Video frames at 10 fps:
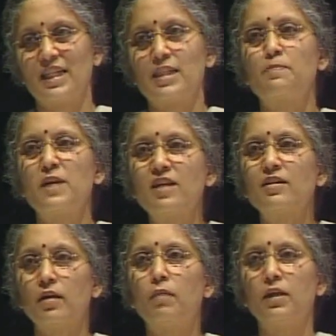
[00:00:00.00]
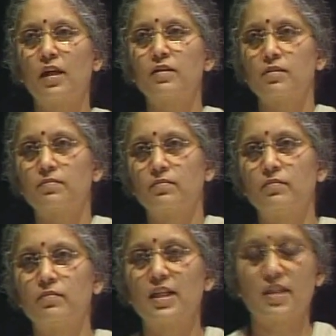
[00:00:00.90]
That's predetermined. That's,
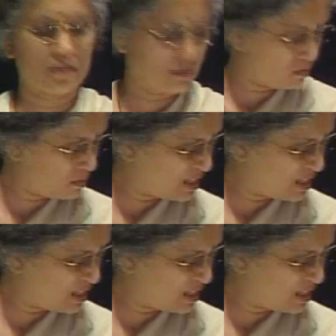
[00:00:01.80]
that's